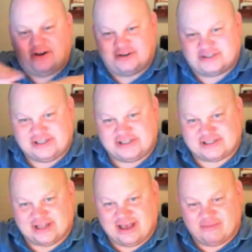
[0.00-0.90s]
all your sheets
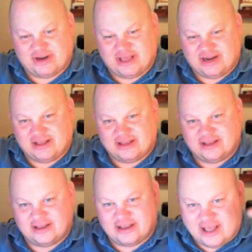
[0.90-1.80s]
and laminate it.
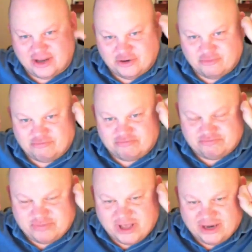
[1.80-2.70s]
Yeah
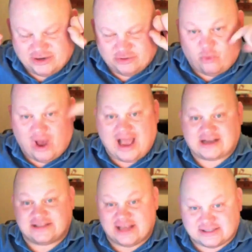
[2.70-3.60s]
and you'd
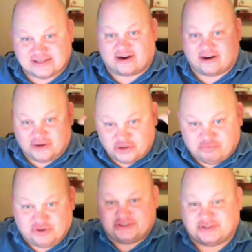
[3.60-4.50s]
wax that sucker and
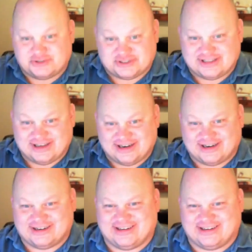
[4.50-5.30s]
you'd push those in there.